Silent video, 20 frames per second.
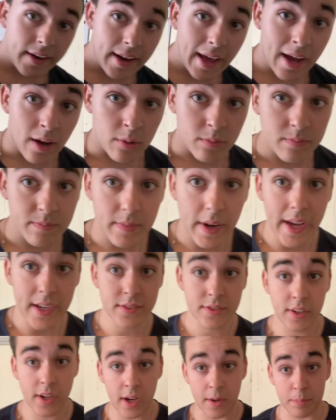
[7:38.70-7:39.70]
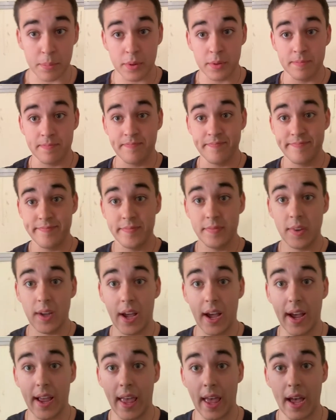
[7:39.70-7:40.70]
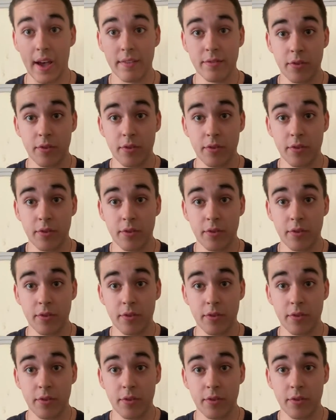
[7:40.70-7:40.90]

now, next up, I have